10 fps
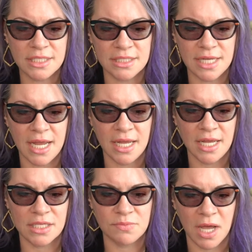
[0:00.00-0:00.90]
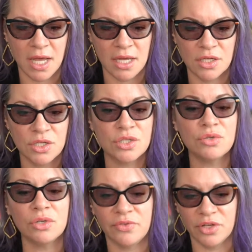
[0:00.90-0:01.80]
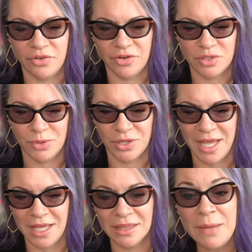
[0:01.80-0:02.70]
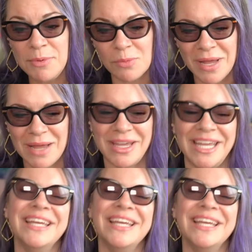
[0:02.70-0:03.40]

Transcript: Today is my sort of 31st birthday. Leap year, baby.